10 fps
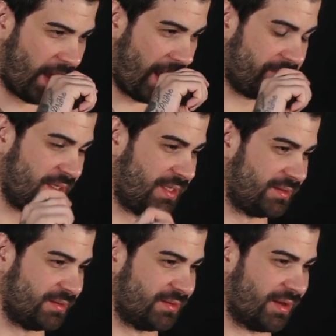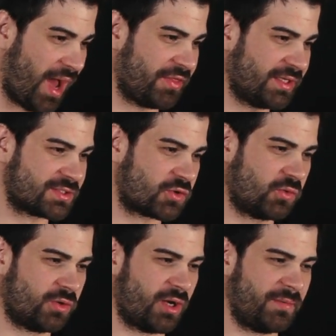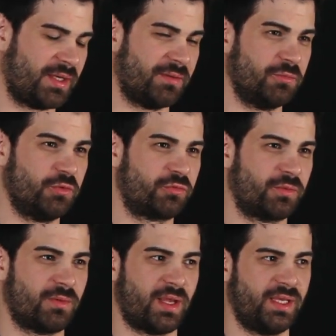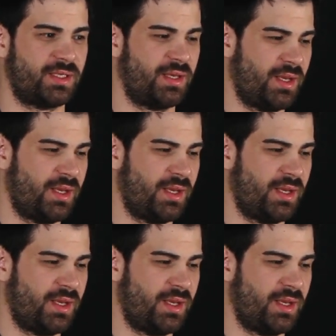I mean, I think it's cool. I mean, it moved from like